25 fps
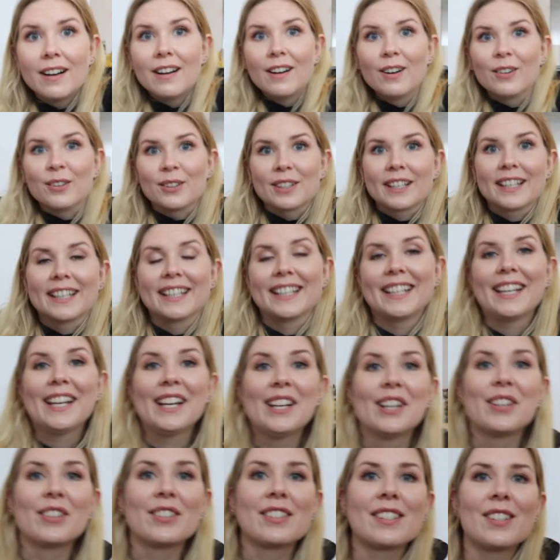Okay,
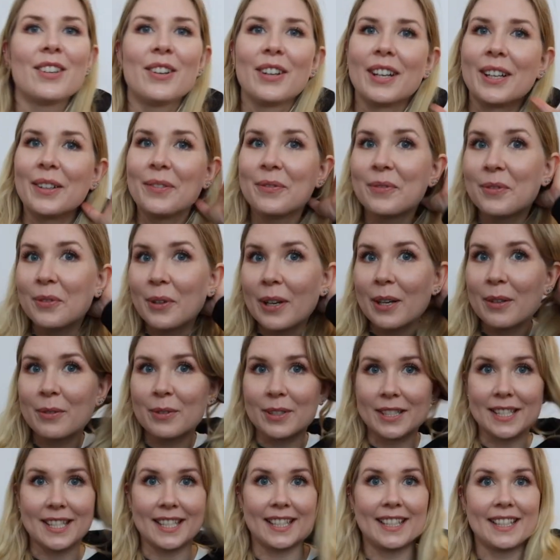sorry, where
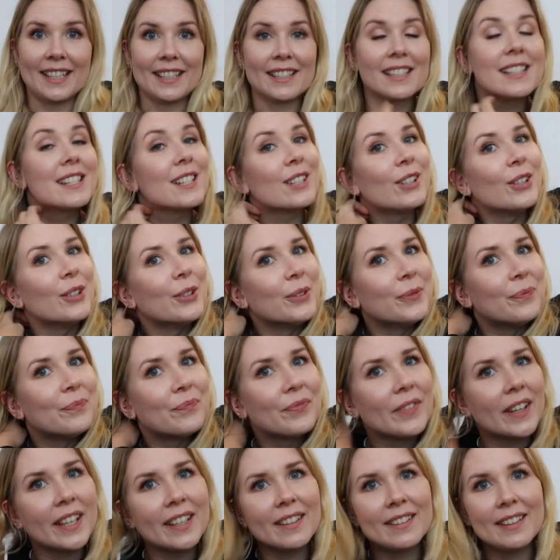was I? So,
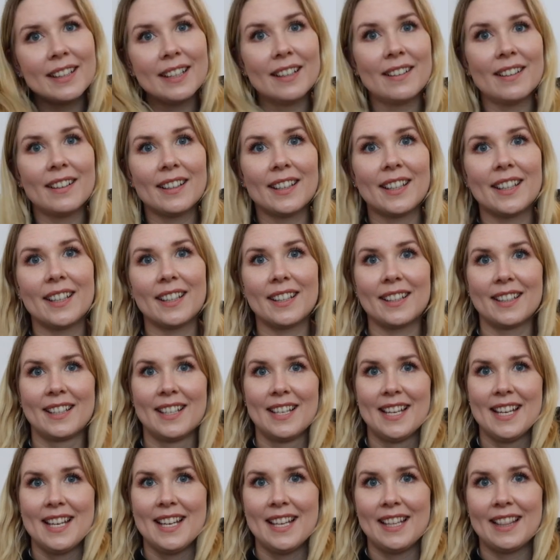I think I
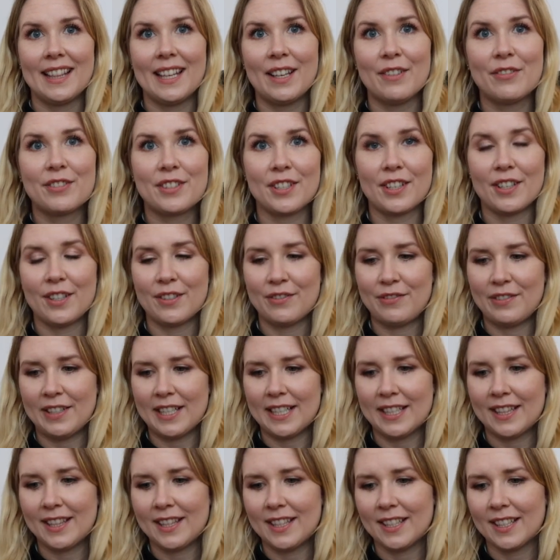left off
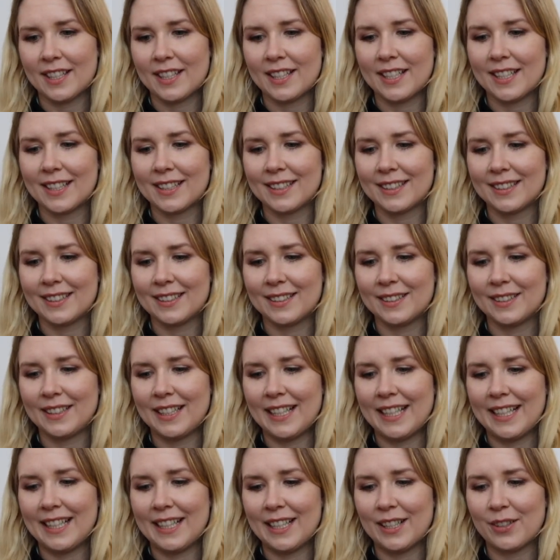at the little
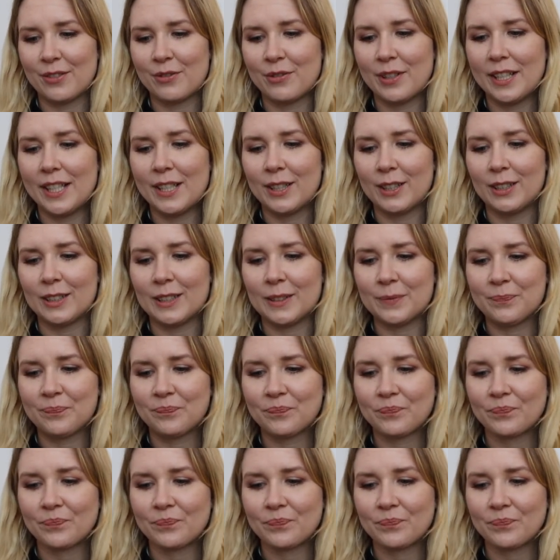riddle.